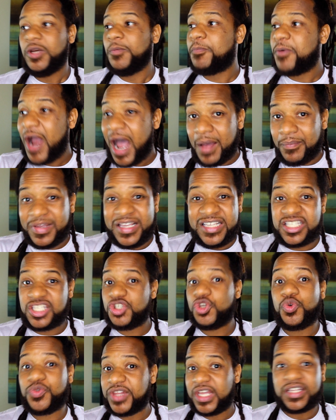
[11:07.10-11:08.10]
The problem
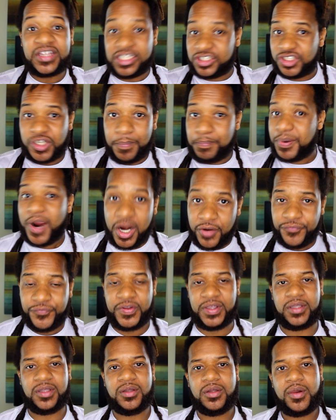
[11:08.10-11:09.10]
is you think that you're
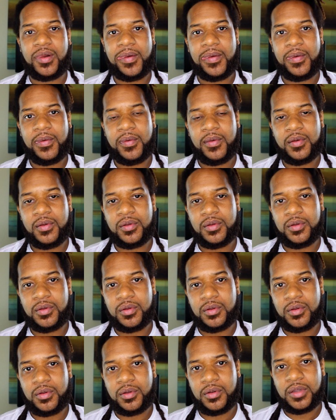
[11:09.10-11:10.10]
perfect.
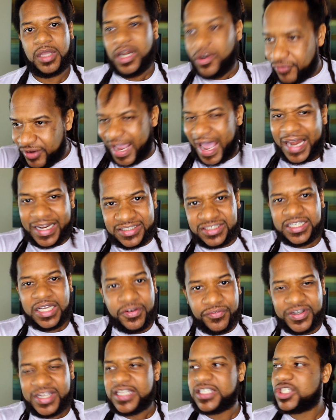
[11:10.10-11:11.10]
And the
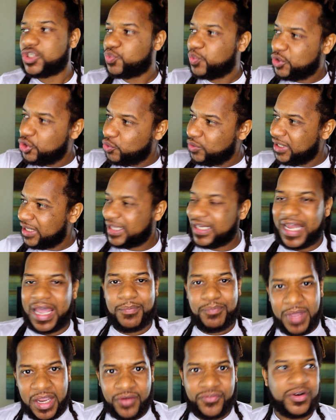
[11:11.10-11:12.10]
reality of it is when you look in
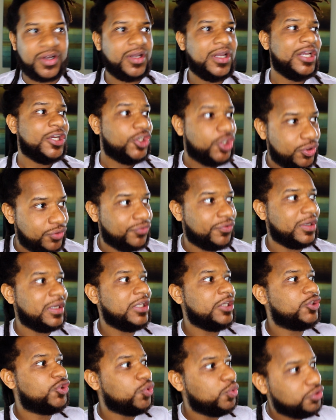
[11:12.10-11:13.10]
that mirror, you
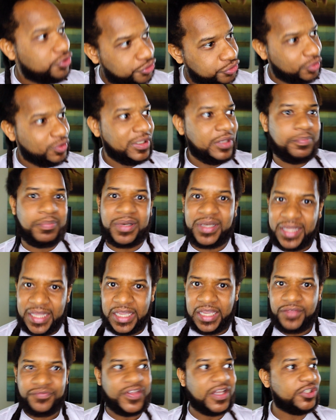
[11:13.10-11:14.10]
really do truly
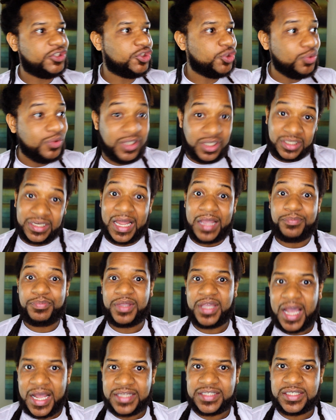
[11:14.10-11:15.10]
believe that you look like
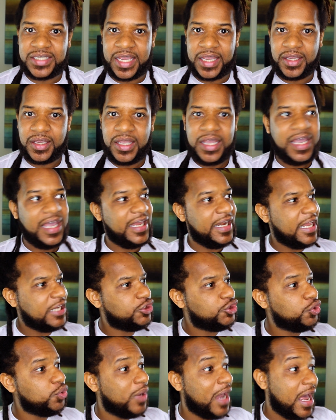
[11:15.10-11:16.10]
Beyonce and
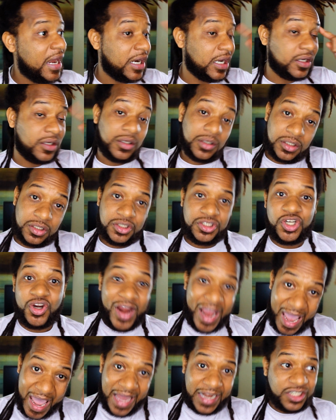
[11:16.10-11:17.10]
that you got
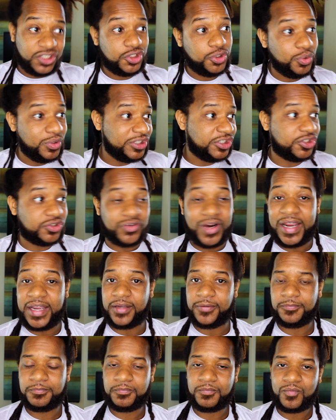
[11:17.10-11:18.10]
your attitude is
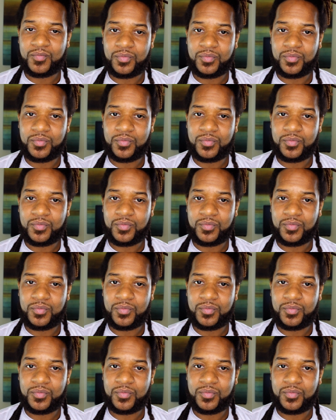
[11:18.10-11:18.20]
straight.